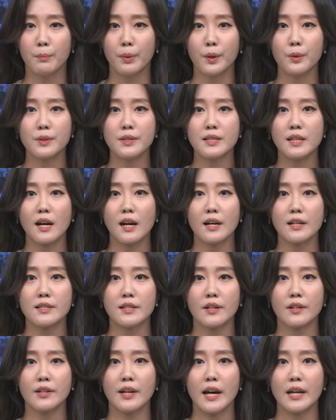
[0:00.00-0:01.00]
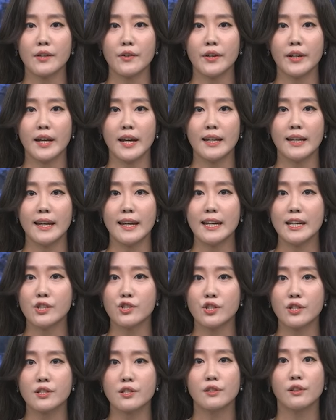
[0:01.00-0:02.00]
Both sides are gathering at
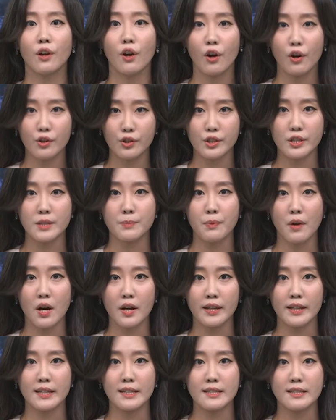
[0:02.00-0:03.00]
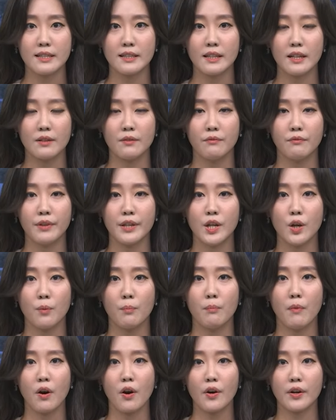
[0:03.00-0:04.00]
Asia's largest broadcasting and video
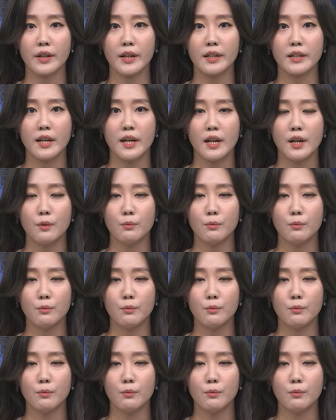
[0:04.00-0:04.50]
market,